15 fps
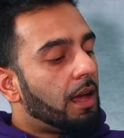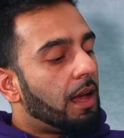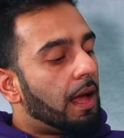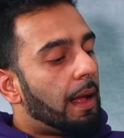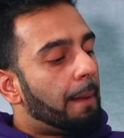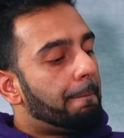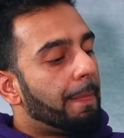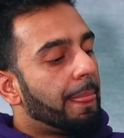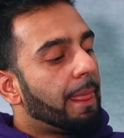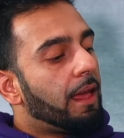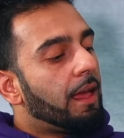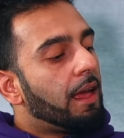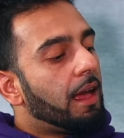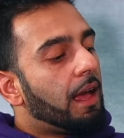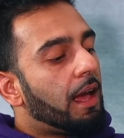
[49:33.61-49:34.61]
Um,
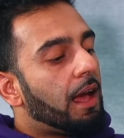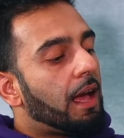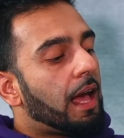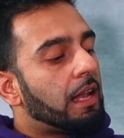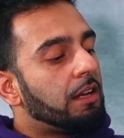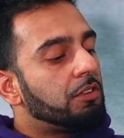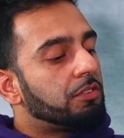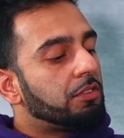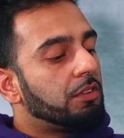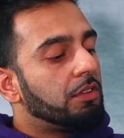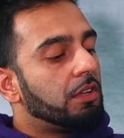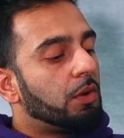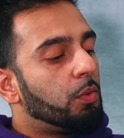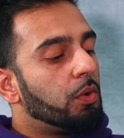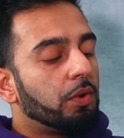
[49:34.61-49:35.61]
and,
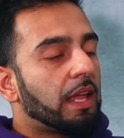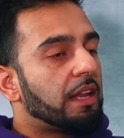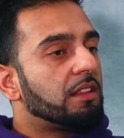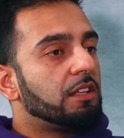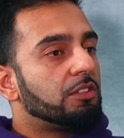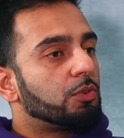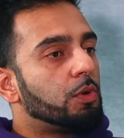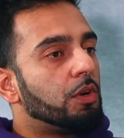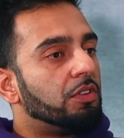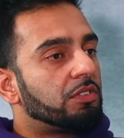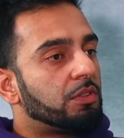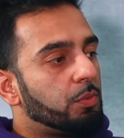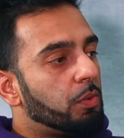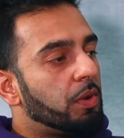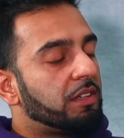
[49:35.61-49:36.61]
you know, we were getting these
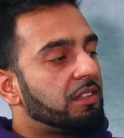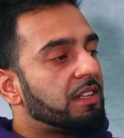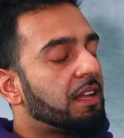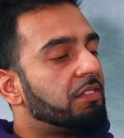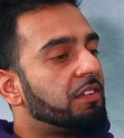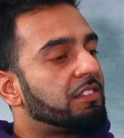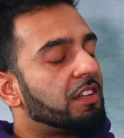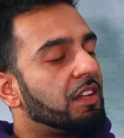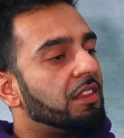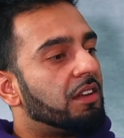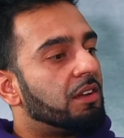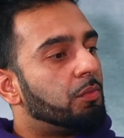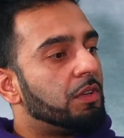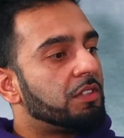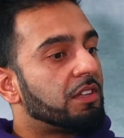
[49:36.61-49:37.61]
quotes and we went to David
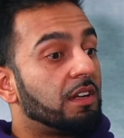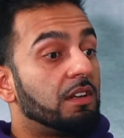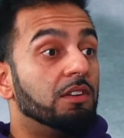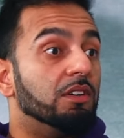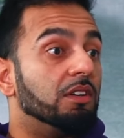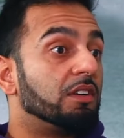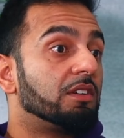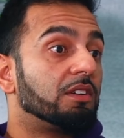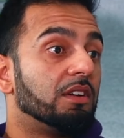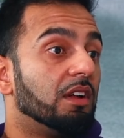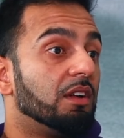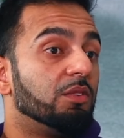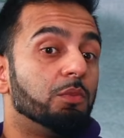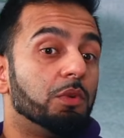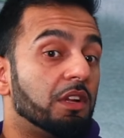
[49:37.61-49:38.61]
Southern and we said, look,
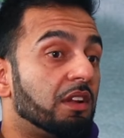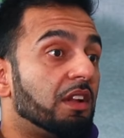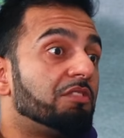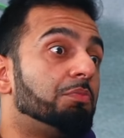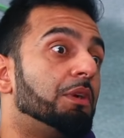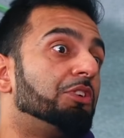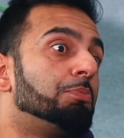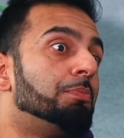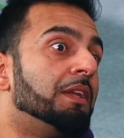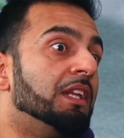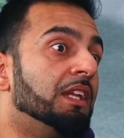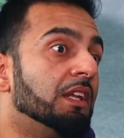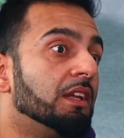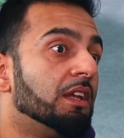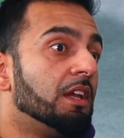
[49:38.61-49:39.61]
we don't have much
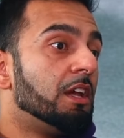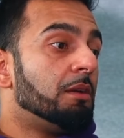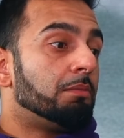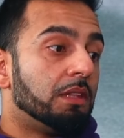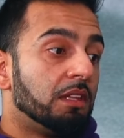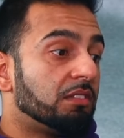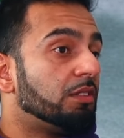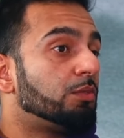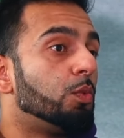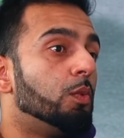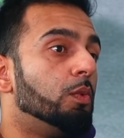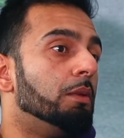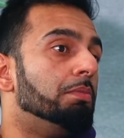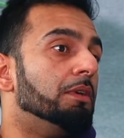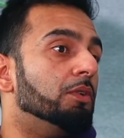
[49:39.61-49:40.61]
money, mm. but this is
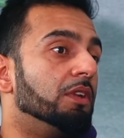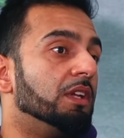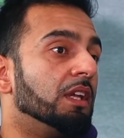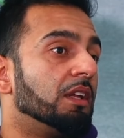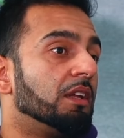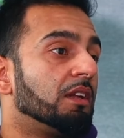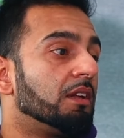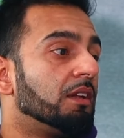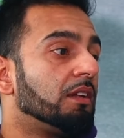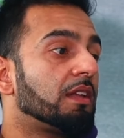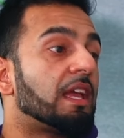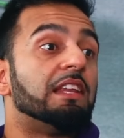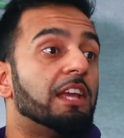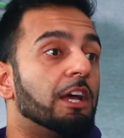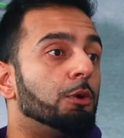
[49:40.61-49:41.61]
what we're building.
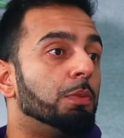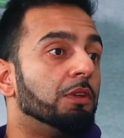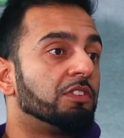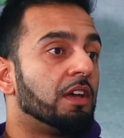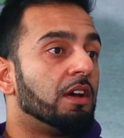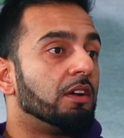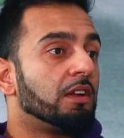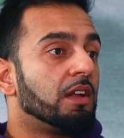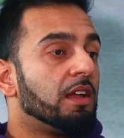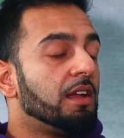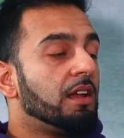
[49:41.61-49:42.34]
Can you help us out?